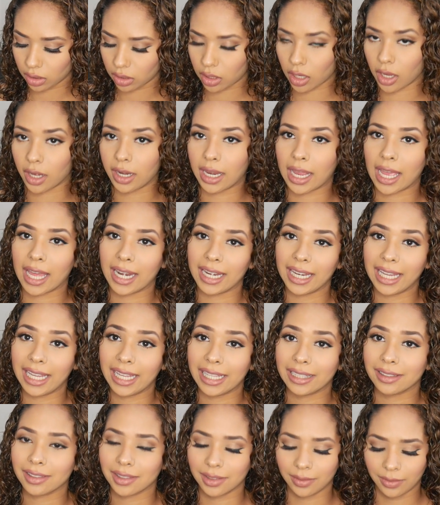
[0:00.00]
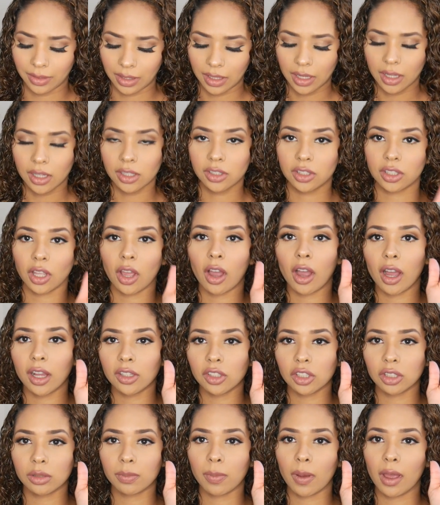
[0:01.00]
curly hair needs. So I
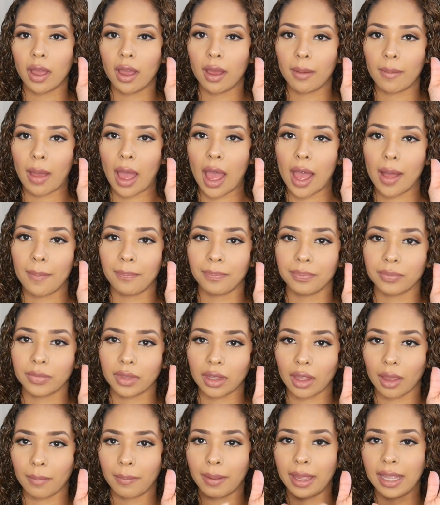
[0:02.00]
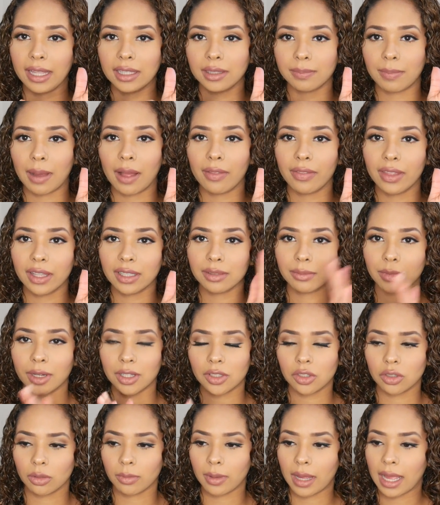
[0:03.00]
just put a piece about this
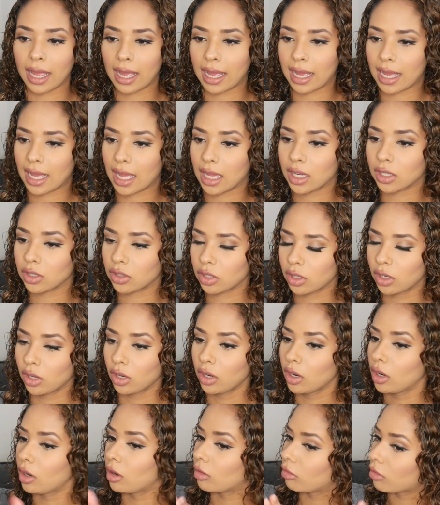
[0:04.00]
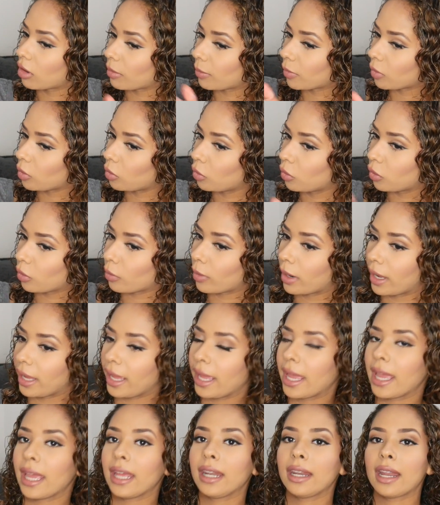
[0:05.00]
much on my hand, rub it all the
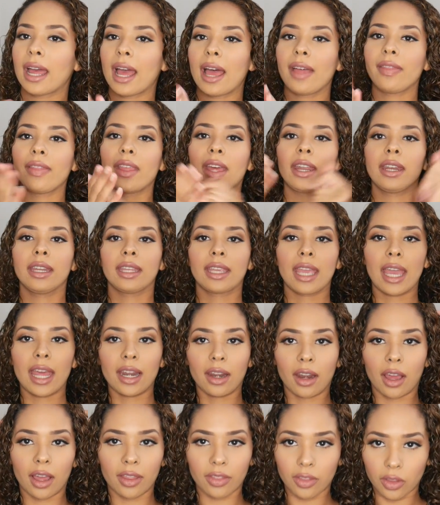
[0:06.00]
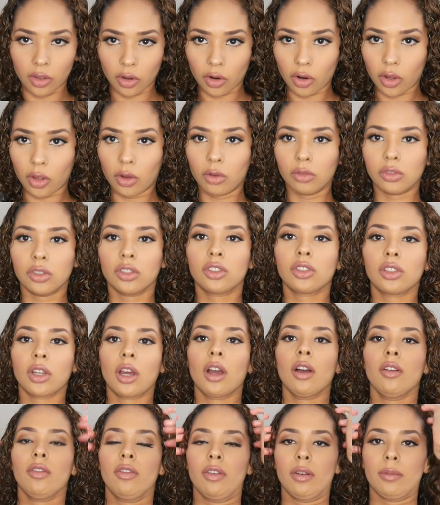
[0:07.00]
way in, and then again, like the oil, just
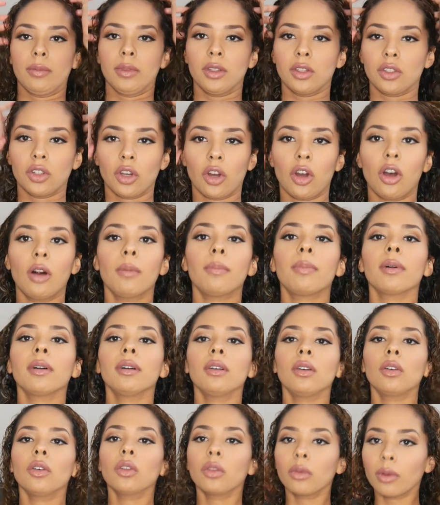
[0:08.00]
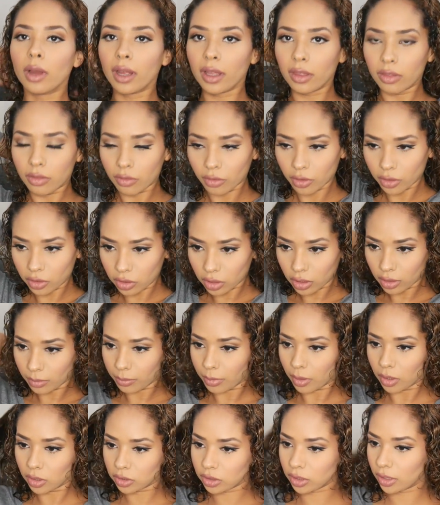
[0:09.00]
start from the top all the way through to the
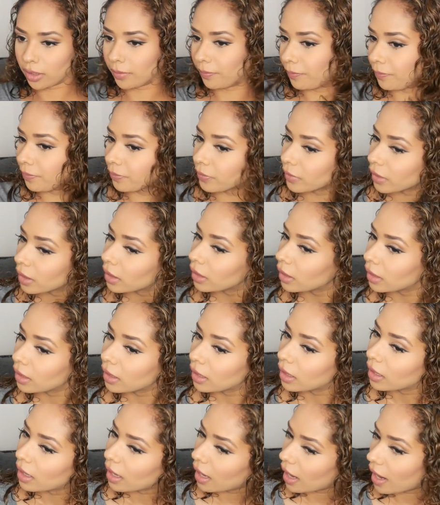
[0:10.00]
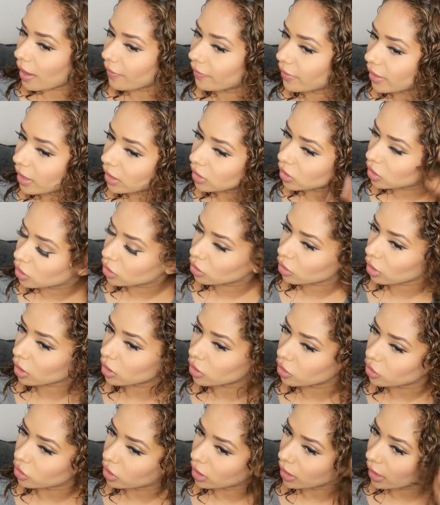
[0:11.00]
bottom and then
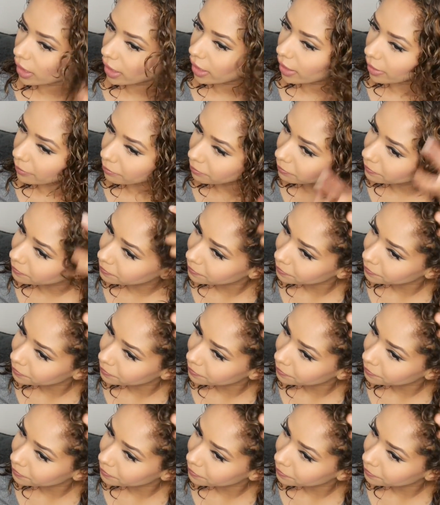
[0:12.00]
scrunching it in.